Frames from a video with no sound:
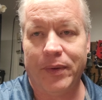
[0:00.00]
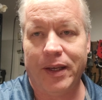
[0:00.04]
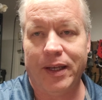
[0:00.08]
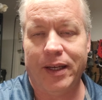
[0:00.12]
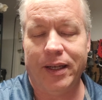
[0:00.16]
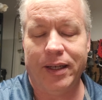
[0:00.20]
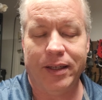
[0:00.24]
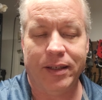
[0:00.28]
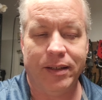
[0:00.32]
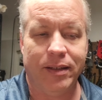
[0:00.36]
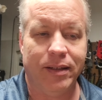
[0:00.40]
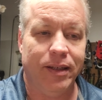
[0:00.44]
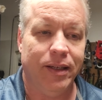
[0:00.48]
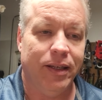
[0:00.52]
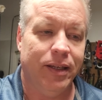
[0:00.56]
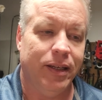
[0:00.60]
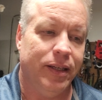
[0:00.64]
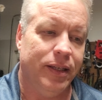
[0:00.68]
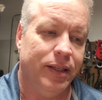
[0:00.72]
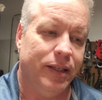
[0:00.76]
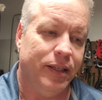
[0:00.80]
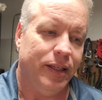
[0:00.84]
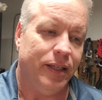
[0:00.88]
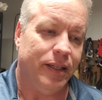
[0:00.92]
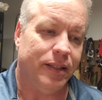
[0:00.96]
And
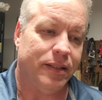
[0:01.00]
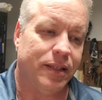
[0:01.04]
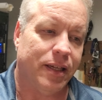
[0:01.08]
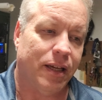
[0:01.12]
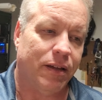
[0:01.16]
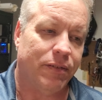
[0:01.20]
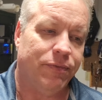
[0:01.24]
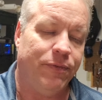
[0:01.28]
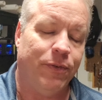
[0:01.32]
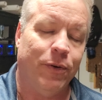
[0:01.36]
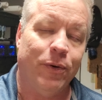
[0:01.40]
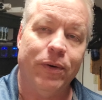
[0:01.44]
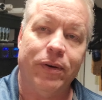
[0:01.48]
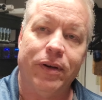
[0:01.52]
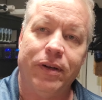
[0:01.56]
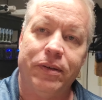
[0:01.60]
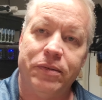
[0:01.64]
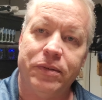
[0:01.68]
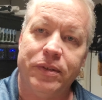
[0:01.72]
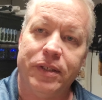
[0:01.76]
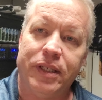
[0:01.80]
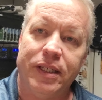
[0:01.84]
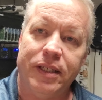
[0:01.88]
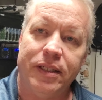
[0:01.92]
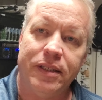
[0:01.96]
it's got
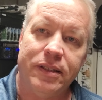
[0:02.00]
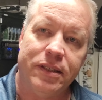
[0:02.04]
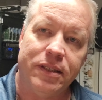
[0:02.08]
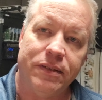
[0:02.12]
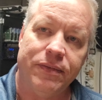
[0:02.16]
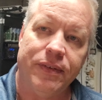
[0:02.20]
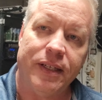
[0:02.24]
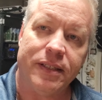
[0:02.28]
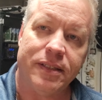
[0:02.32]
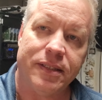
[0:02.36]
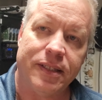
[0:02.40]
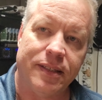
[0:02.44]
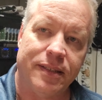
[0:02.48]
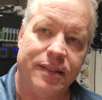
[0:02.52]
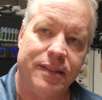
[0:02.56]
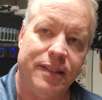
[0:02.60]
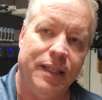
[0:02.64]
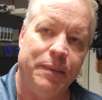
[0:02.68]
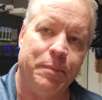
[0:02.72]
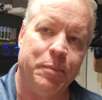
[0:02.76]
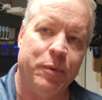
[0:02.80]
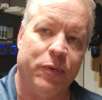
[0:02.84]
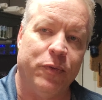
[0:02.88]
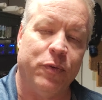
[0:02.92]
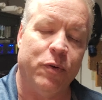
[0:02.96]
400 gigs of
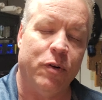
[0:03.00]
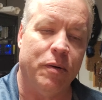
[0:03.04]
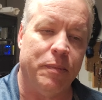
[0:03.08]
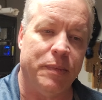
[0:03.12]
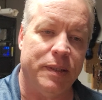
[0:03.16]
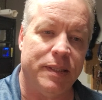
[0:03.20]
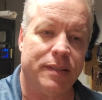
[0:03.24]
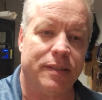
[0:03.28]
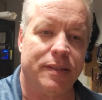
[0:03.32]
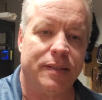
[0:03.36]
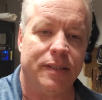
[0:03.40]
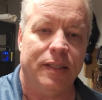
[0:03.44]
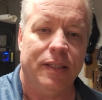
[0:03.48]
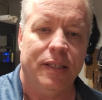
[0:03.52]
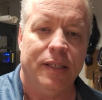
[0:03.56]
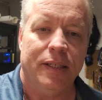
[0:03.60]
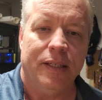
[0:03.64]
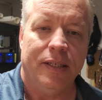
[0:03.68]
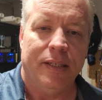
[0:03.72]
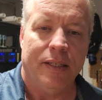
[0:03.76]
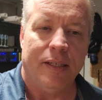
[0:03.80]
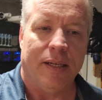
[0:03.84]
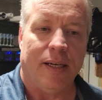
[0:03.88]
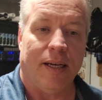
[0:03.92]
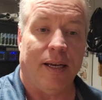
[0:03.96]
SSD performance,
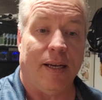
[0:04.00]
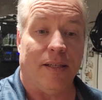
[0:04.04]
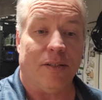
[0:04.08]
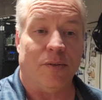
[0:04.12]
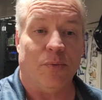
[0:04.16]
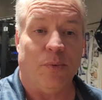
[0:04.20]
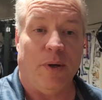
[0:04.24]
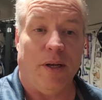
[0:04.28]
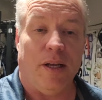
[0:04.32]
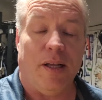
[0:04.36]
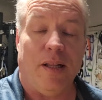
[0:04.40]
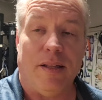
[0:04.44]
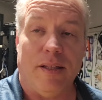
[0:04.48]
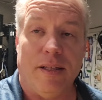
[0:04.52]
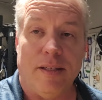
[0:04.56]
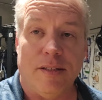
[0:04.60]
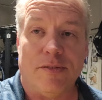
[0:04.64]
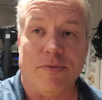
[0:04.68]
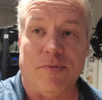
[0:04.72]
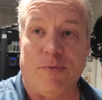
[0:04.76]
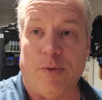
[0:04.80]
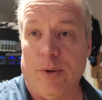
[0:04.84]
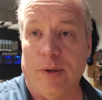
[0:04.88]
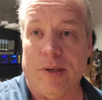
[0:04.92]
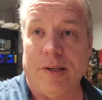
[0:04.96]
as well
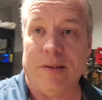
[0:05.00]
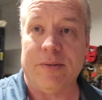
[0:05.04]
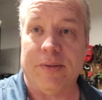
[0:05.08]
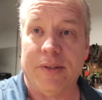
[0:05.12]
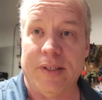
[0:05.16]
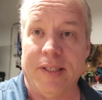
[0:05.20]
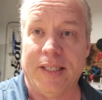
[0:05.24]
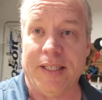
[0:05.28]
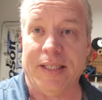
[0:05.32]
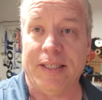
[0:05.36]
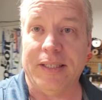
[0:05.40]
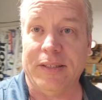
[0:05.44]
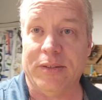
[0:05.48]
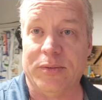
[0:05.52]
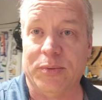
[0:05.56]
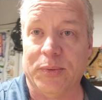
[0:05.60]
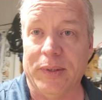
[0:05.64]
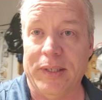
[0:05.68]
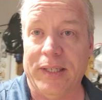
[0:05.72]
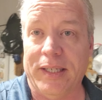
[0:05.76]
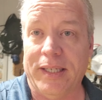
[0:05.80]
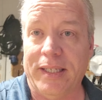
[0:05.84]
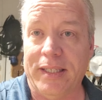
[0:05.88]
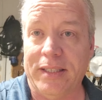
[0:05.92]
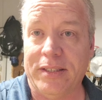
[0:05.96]
as 400 gigs
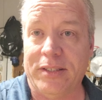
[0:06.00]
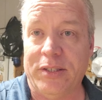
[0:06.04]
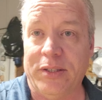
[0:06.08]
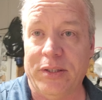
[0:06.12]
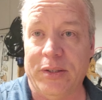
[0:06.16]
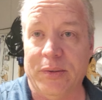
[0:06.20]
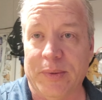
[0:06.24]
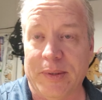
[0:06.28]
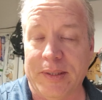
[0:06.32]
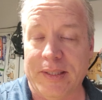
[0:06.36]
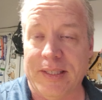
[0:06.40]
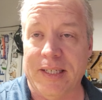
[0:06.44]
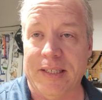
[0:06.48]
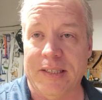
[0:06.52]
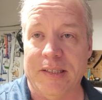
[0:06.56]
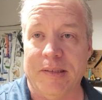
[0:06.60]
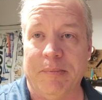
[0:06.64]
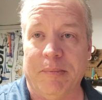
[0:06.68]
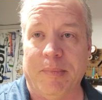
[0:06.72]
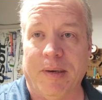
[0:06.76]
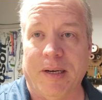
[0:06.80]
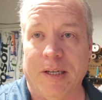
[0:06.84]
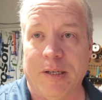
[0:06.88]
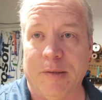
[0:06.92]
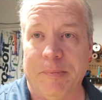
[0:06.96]
related to
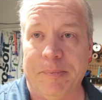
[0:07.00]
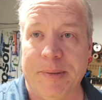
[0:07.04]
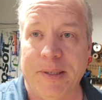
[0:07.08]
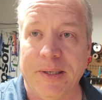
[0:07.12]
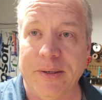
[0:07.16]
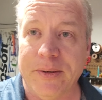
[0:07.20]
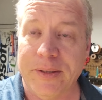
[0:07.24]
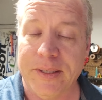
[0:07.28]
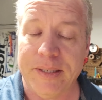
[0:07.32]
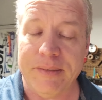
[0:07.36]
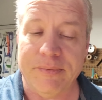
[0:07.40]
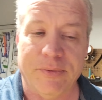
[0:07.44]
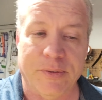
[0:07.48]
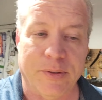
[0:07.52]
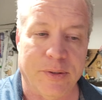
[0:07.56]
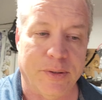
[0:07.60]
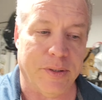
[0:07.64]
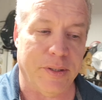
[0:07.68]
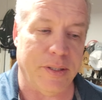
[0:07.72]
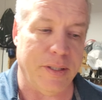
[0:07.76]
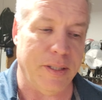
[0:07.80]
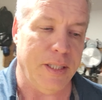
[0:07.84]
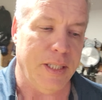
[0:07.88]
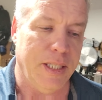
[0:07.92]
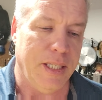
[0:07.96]
redundant model peering
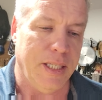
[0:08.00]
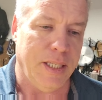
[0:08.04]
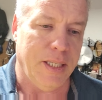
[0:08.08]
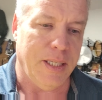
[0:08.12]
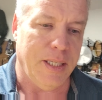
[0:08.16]
for